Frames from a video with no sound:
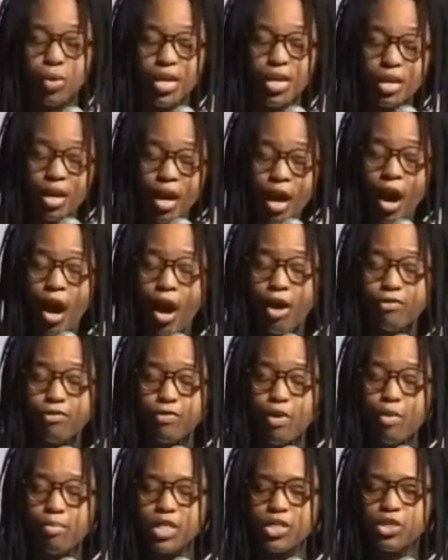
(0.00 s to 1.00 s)
we are
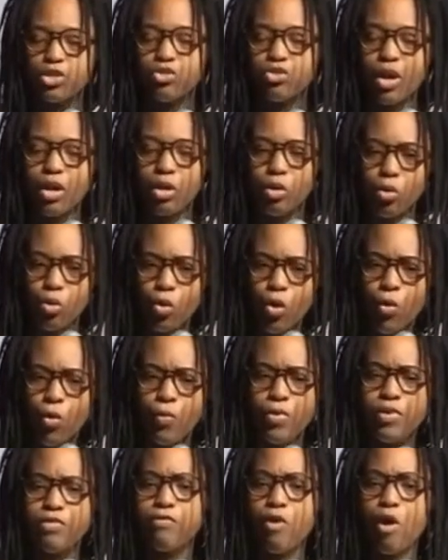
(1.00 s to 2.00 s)
from the struggle.
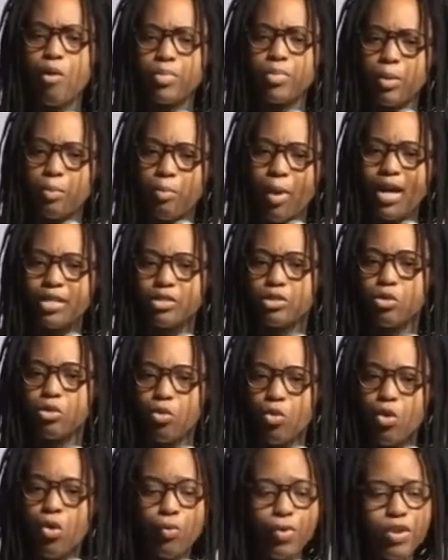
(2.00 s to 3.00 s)
We form the
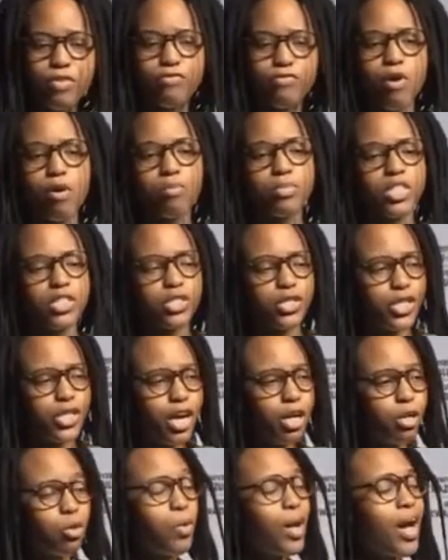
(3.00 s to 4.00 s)
puzzle. Reform this
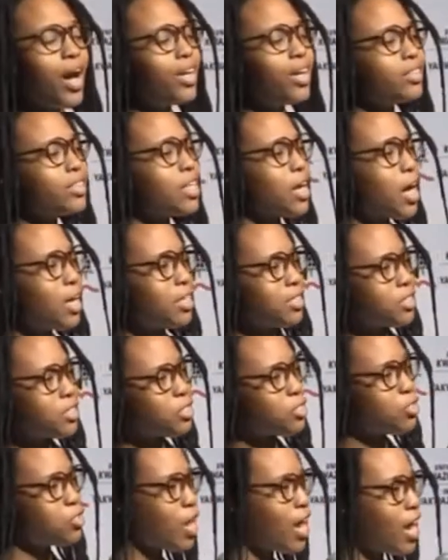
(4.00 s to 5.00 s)
jungle. We hunt the
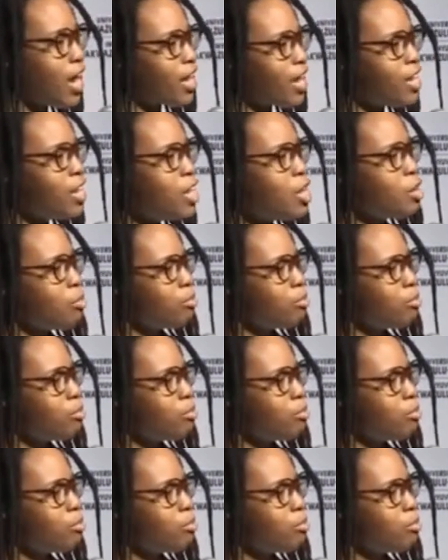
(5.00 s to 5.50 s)
hunters dry.